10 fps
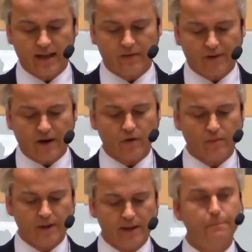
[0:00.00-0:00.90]

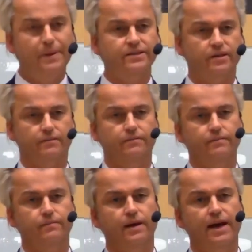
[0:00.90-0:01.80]
invariably bitter,
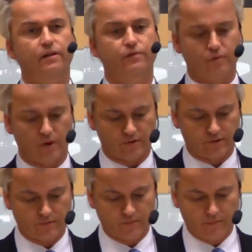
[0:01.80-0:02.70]
end of
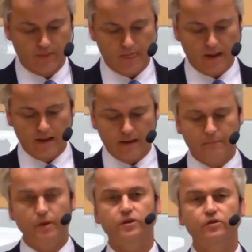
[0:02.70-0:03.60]
quote.
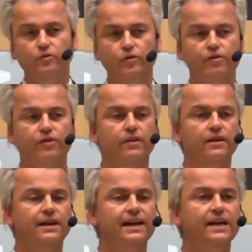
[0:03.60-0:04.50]
But the truth,
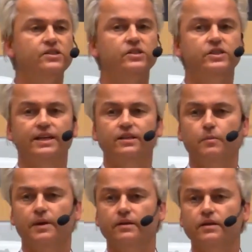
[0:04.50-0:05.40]
ladies and
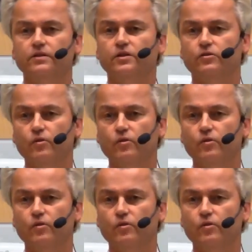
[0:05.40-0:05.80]
gentlemen, the